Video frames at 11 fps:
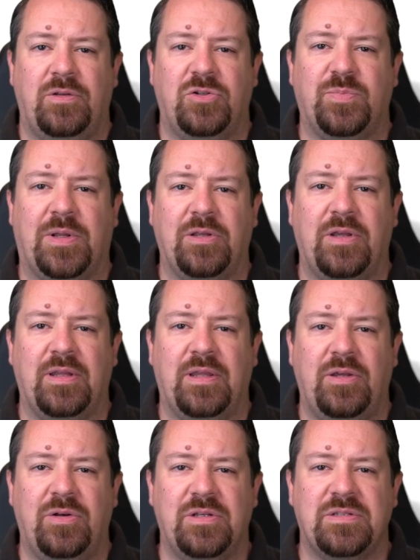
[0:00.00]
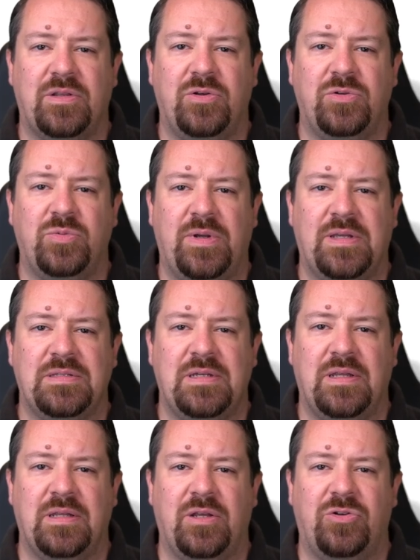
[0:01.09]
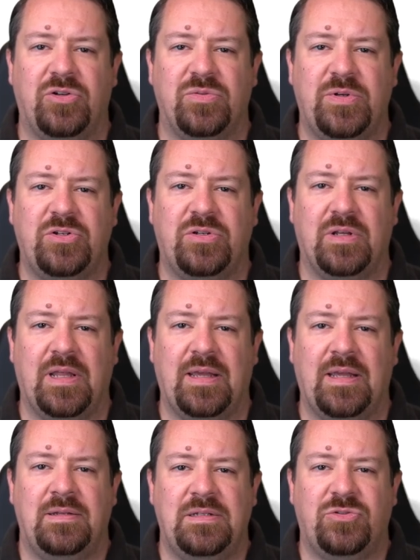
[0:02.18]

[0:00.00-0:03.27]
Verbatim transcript: Just by looking at the units on those, we can see that the transmission delay is